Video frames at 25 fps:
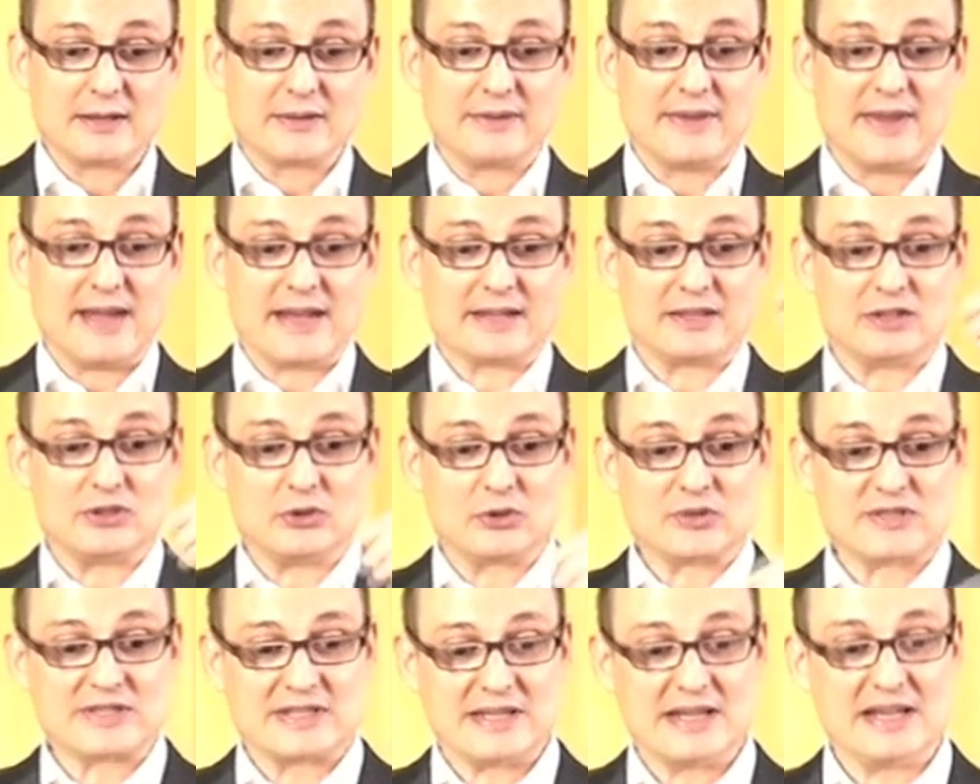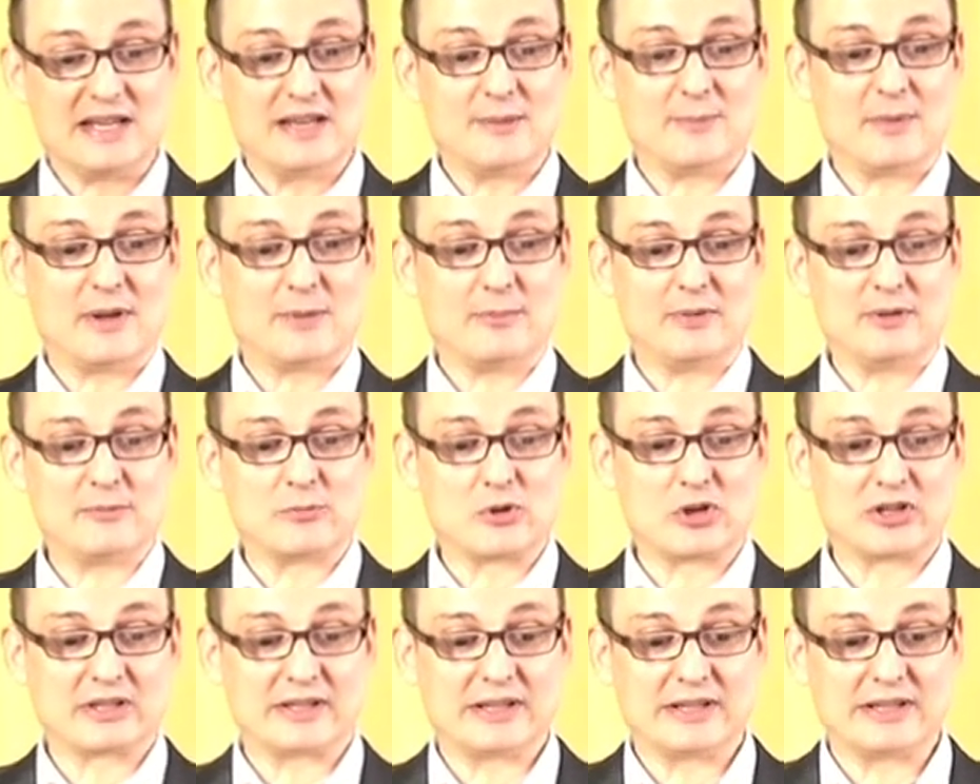that your sin may be
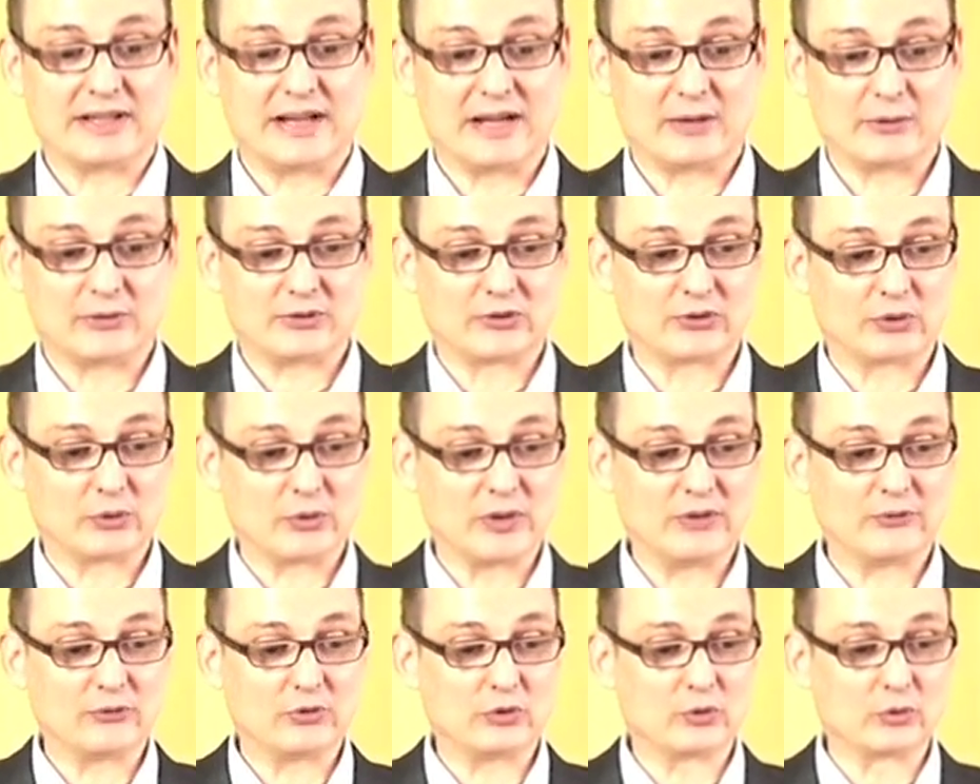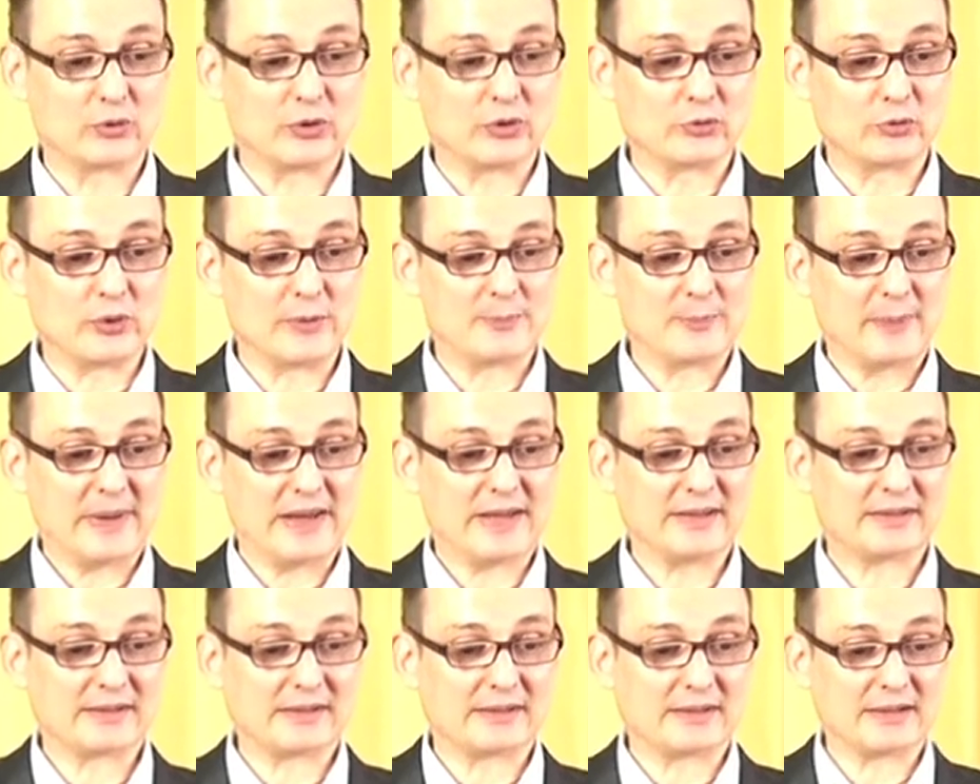blotted out. So if you
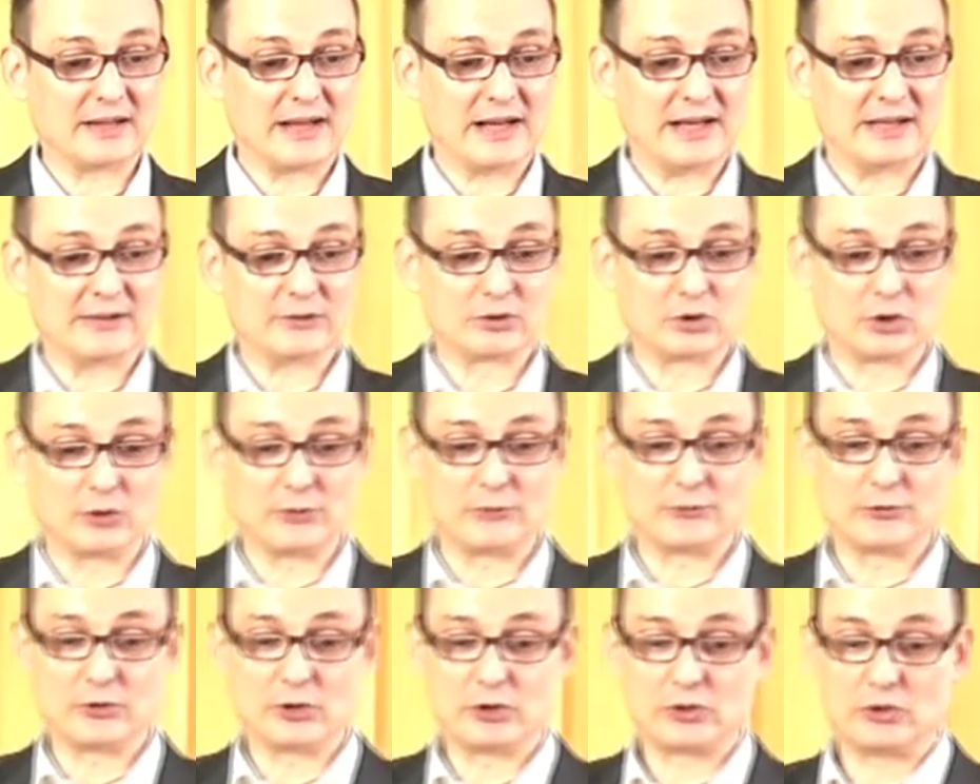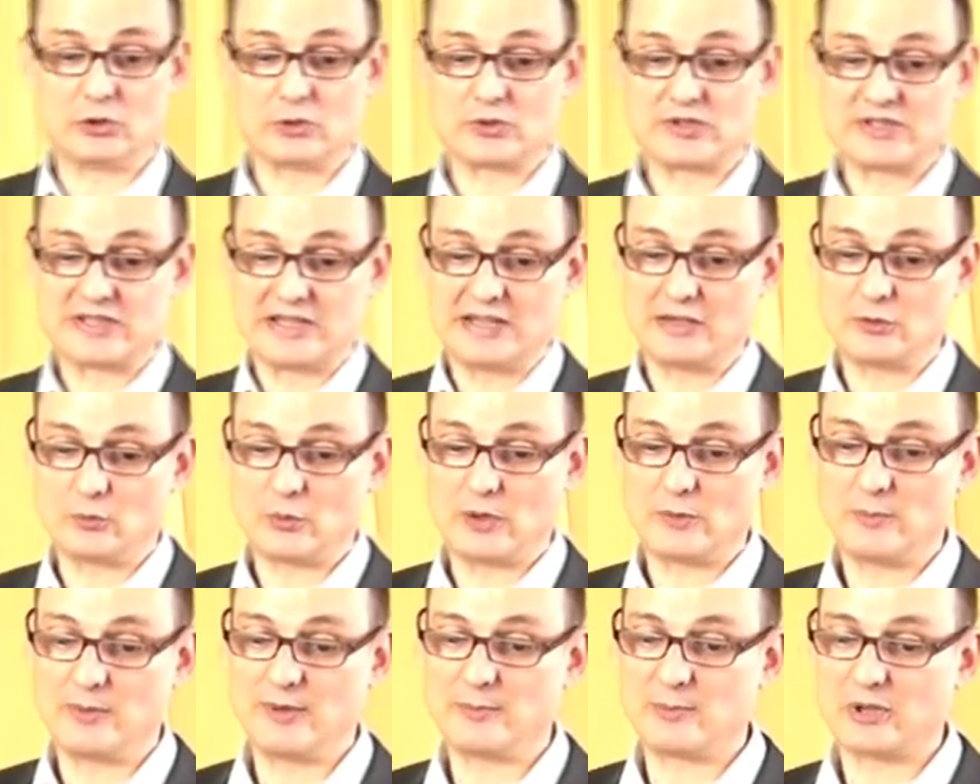repent and convert, your sin
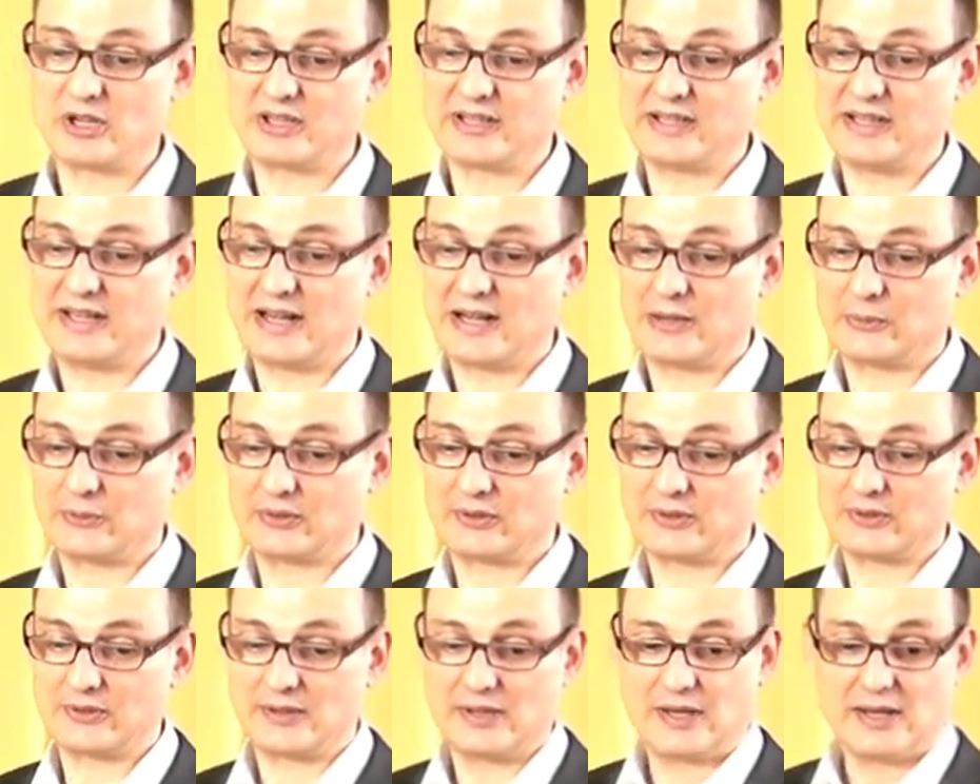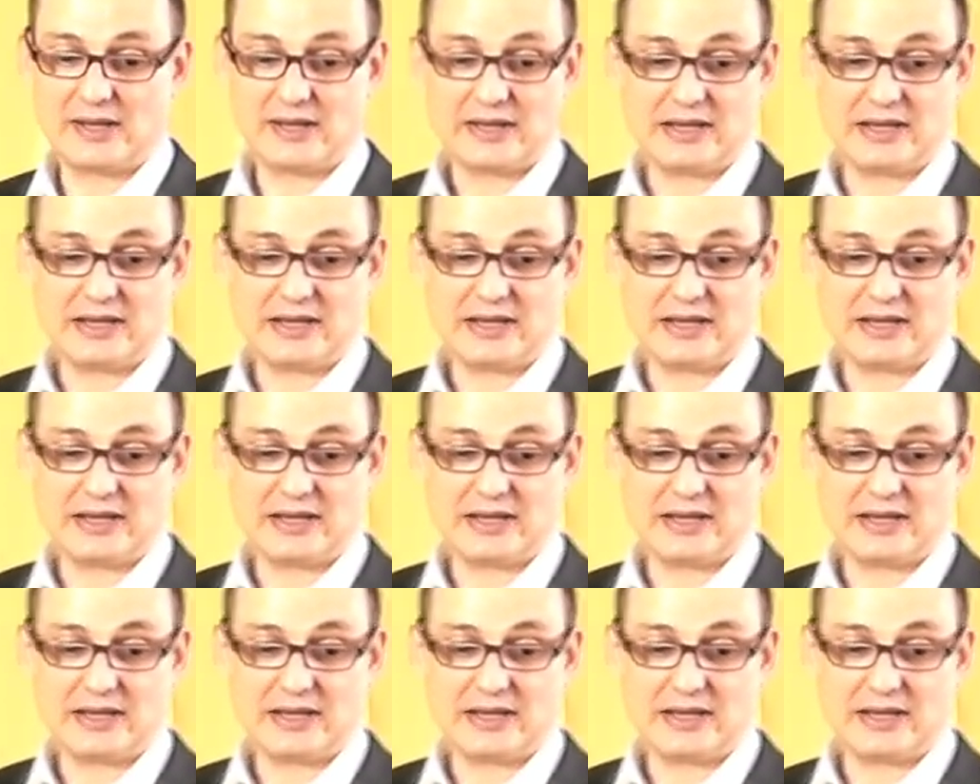will be blotted out.